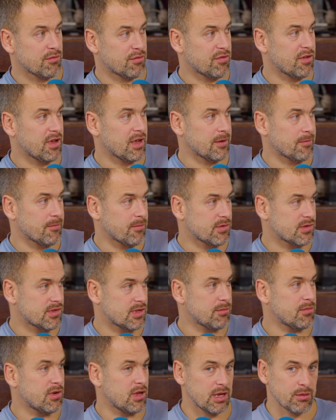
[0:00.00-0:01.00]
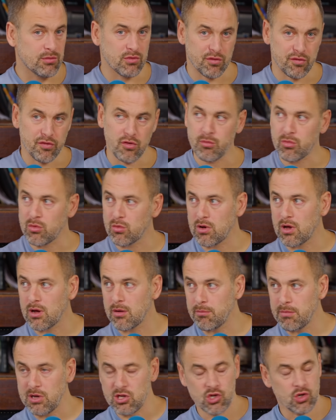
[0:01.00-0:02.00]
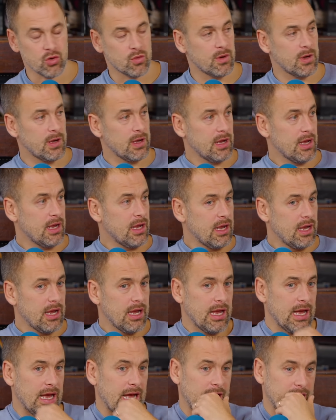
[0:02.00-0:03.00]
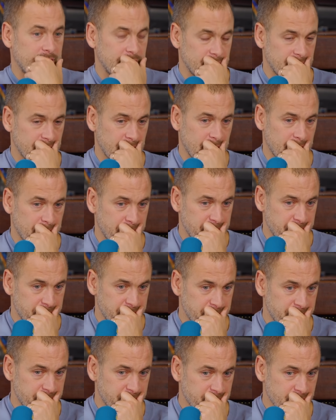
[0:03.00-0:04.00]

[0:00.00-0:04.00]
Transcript: thing. Mm-hmm. Similar. He was a footballer, mm-hmm. Mitchell, and um,